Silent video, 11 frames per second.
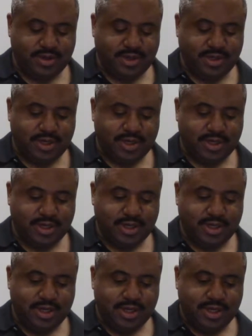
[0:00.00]
Okay.
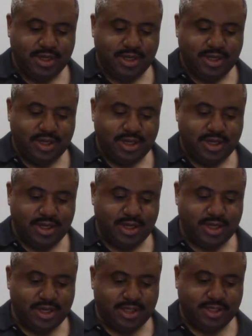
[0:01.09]

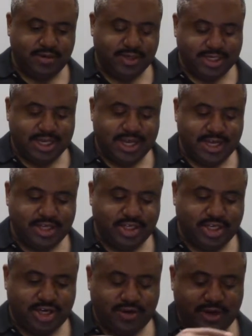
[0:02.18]
Yeah, so it's like a
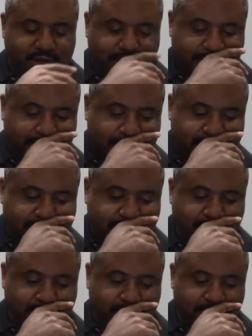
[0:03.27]
chariot. And
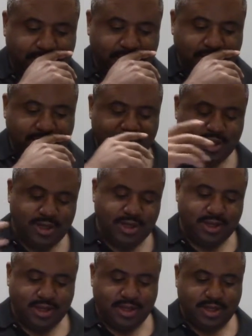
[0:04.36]
so
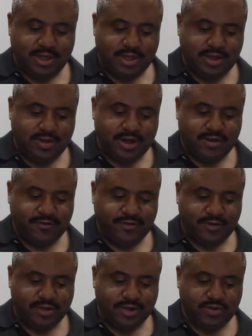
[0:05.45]
you have
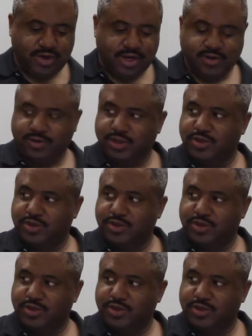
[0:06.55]
1 Chronicles